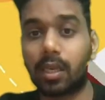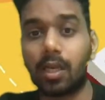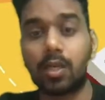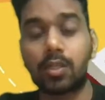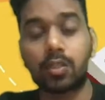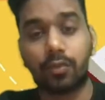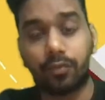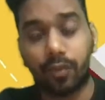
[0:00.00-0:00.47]

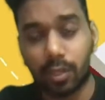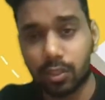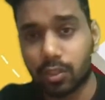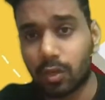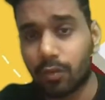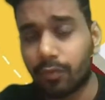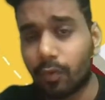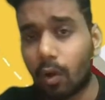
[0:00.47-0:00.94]
So first
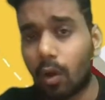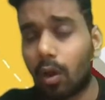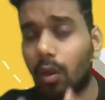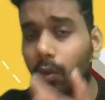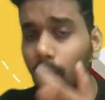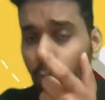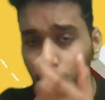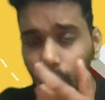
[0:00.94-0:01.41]
of all,
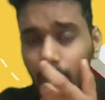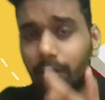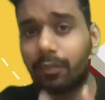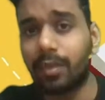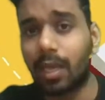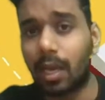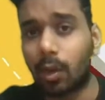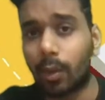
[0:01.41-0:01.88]
what
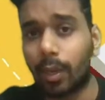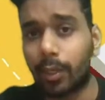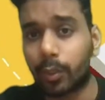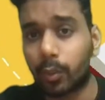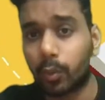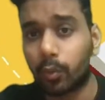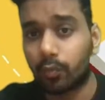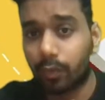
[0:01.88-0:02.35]
we are going
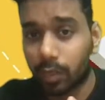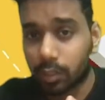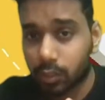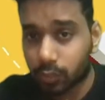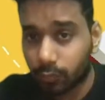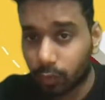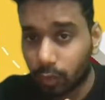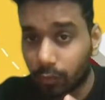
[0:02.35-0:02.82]
to do,
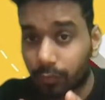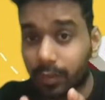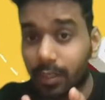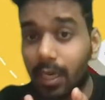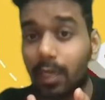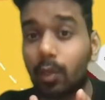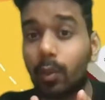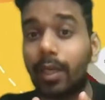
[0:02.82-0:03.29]
first of all, we
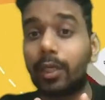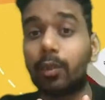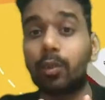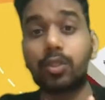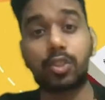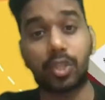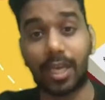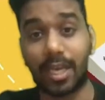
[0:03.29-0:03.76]
are going to
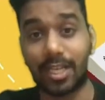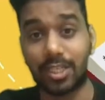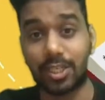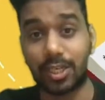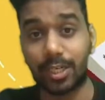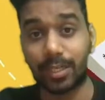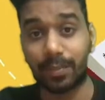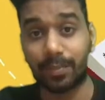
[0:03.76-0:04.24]
change
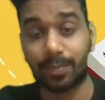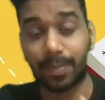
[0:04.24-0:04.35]
it,